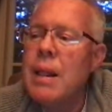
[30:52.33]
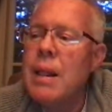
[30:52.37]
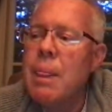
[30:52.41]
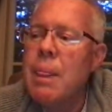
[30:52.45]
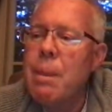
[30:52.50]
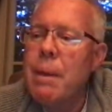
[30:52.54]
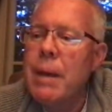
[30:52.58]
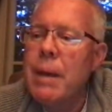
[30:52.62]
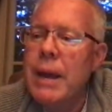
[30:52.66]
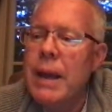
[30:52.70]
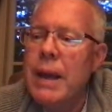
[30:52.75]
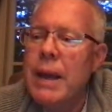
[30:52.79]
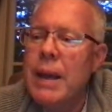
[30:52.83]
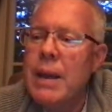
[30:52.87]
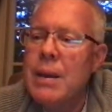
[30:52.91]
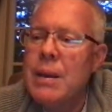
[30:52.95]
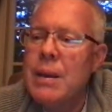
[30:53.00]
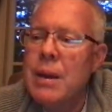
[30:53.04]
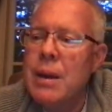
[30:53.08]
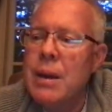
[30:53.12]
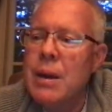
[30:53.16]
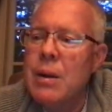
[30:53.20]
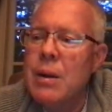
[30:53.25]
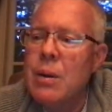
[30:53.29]

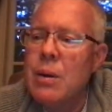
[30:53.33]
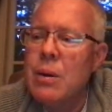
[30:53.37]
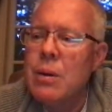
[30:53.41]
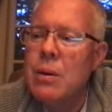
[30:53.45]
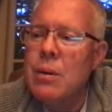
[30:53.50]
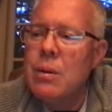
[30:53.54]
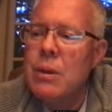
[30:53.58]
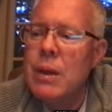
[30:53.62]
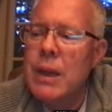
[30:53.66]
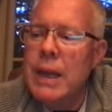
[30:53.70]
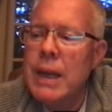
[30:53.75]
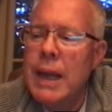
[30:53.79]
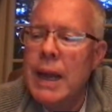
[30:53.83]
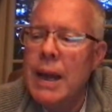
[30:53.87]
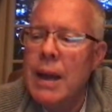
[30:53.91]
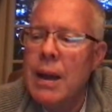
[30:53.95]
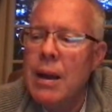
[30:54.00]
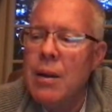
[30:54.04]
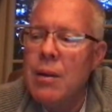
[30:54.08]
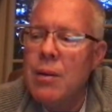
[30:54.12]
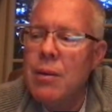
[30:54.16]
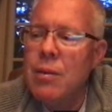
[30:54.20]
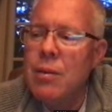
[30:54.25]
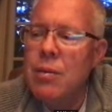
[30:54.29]
they
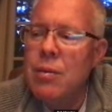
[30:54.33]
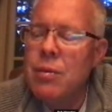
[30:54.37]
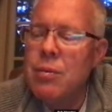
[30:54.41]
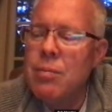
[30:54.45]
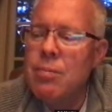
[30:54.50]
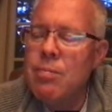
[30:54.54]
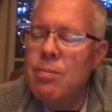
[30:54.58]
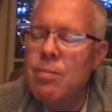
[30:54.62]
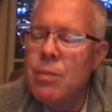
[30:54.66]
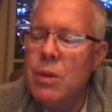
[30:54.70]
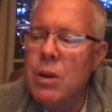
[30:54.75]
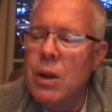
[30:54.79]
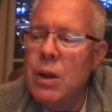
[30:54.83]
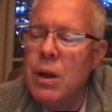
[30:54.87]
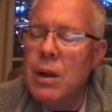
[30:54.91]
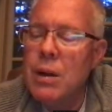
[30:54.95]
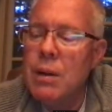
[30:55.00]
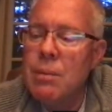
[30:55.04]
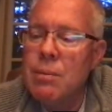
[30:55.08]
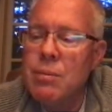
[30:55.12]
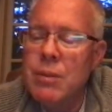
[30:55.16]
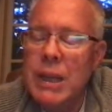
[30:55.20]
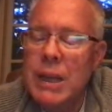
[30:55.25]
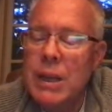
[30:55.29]
have
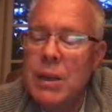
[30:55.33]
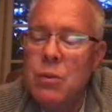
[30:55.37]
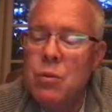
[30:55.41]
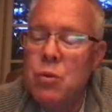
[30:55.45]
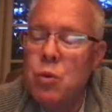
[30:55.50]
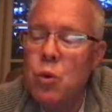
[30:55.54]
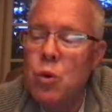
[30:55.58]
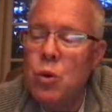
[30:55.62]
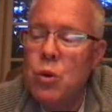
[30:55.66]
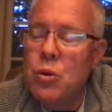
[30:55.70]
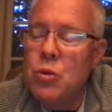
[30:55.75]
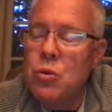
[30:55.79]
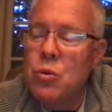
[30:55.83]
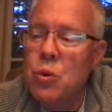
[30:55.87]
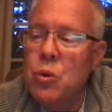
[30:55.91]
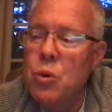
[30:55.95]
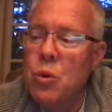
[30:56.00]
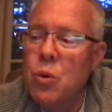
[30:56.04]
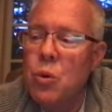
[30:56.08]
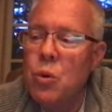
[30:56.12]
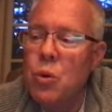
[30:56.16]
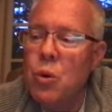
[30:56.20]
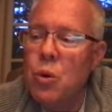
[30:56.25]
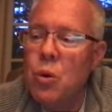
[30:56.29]
taken full
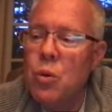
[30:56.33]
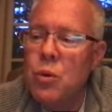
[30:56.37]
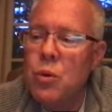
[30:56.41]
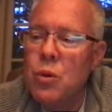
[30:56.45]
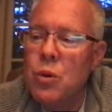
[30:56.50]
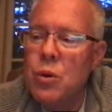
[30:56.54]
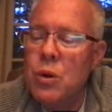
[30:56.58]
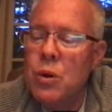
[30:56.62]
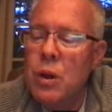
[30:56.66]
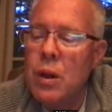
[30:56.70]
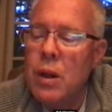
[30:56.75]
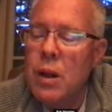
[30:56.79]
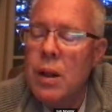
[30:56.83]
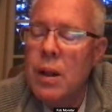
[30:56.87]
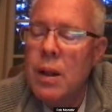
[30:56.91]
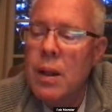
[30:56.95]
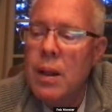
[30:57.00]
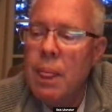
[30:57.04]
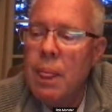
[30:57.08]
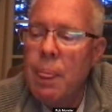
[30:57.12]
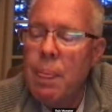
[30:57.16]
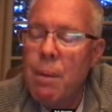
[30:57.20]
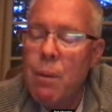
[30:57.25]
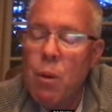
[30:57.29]
control over
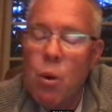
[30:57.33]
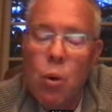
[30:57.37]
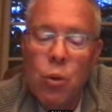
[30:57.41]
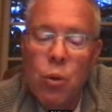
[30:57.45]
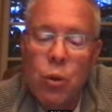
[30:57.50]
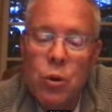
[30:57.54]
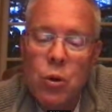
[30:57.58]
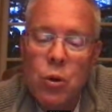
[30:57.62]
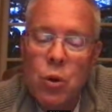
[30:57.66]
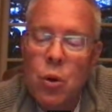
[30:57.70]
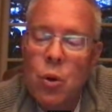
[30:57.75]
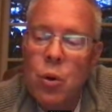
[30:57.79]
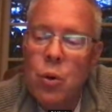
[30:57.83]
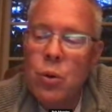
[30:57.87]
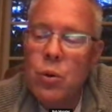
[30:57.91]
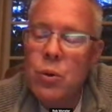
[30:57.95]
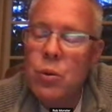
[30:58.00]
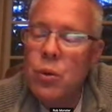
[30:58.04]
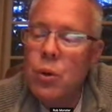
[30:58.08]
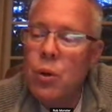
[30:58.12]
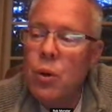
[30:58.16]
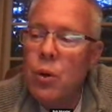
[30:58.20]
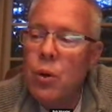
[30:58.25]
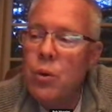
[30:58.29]
all the code,
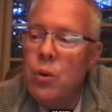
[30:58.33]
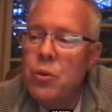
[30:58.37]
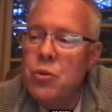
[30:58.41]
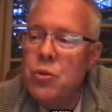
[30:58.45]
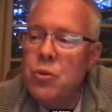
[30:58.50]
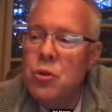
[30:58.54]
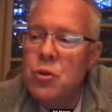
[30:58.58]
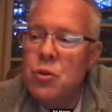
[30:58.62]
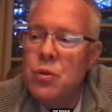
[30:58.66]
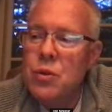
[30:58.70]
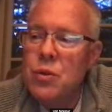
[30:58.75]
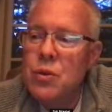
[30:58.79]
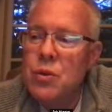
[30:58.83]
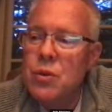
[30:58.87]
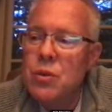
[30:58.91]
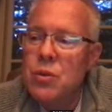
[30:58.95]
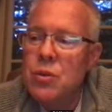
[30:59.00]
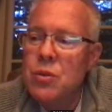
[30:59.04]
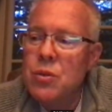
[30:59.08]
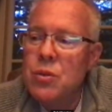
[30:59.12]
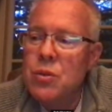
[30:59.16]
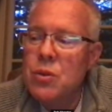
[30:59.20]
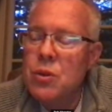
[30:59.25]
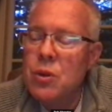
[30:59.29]
all the
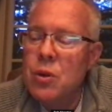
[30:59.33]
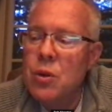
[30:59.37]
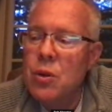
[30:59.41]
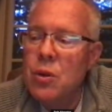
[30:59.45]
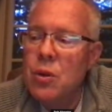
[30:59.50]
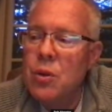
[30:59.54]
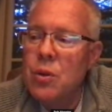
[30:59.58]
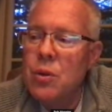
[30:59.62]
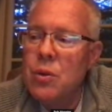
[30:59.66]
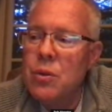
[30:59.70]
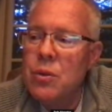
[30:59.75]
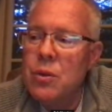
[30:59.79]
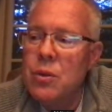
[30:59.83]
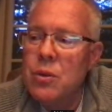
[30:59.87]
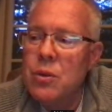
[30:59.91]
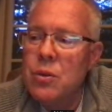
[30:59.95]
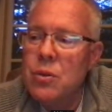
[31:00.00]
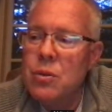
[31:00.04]
servers, all the